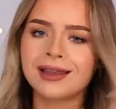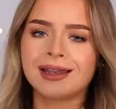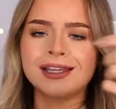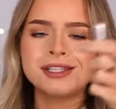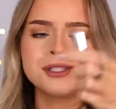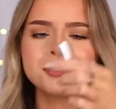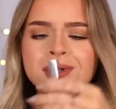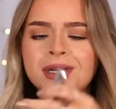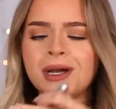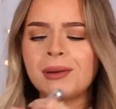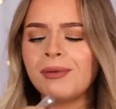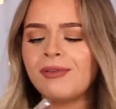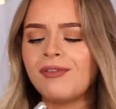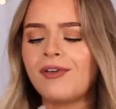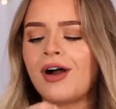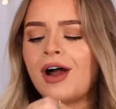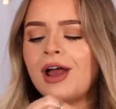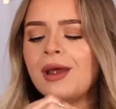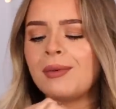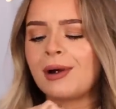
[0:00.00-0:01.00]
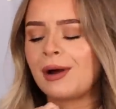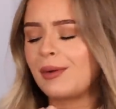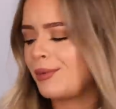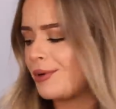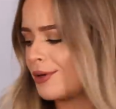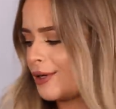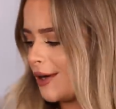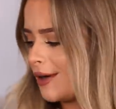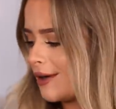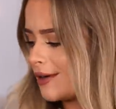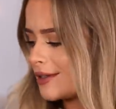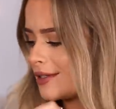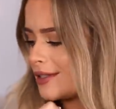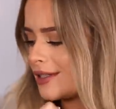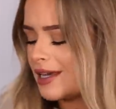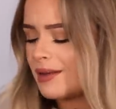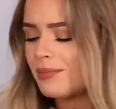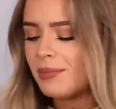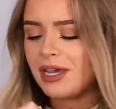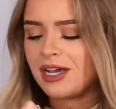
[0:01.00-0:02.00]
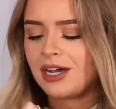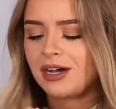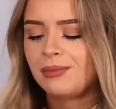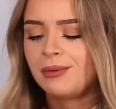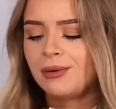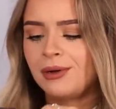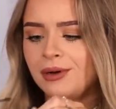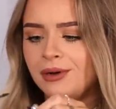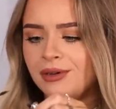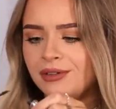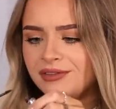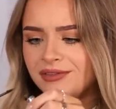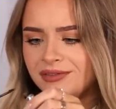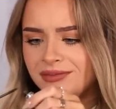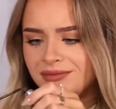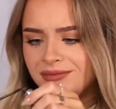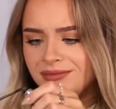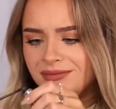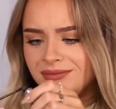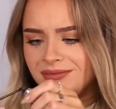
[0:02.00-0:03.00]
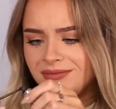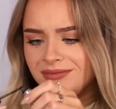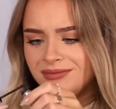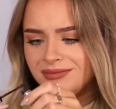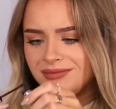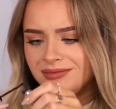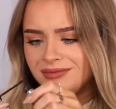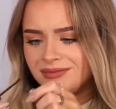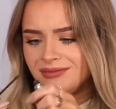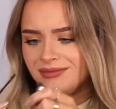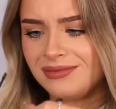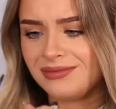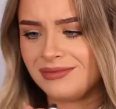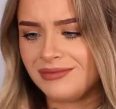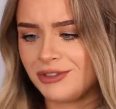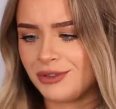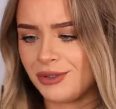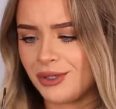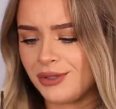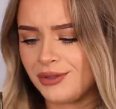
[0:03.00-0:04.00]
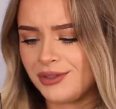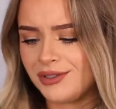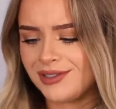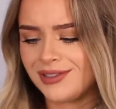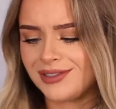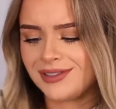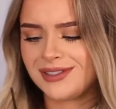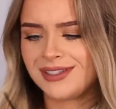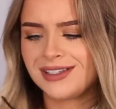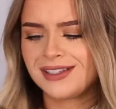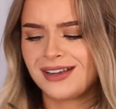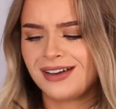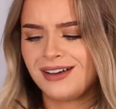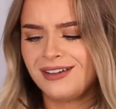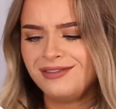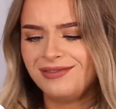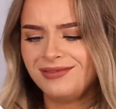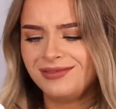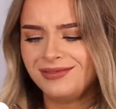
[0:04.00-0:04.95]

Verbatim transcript: Let's do a couple of eyebrow products. They pick up a lot of gross stuff.